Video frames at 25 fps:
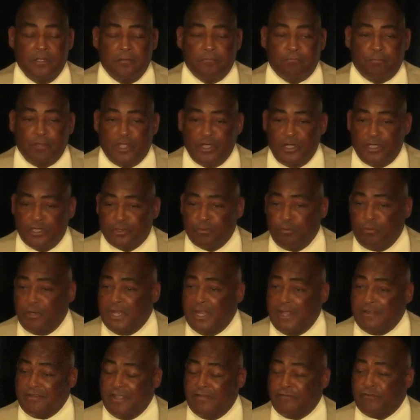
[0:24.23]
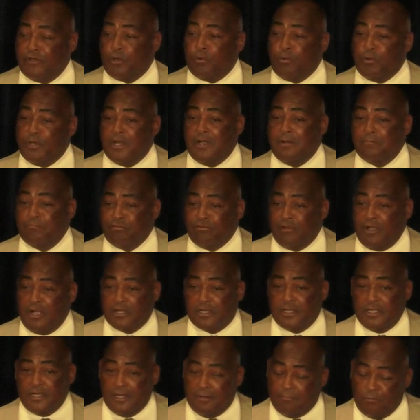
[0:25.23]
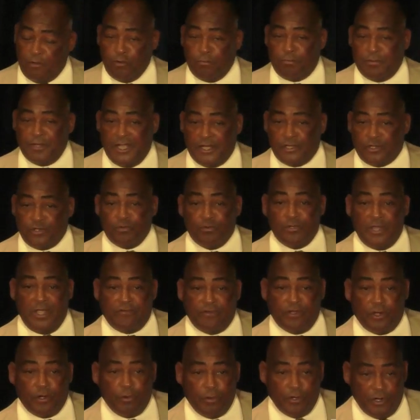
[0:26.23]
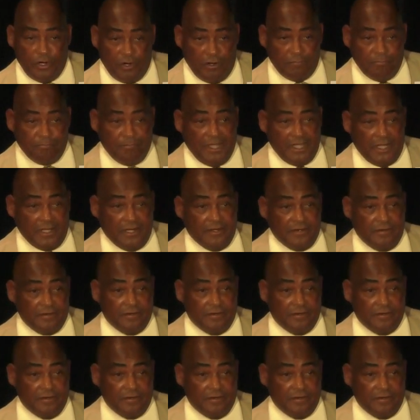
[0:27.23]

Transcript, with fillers: Because, one, I never quit on Brockton, I'm hoping that you never quit on me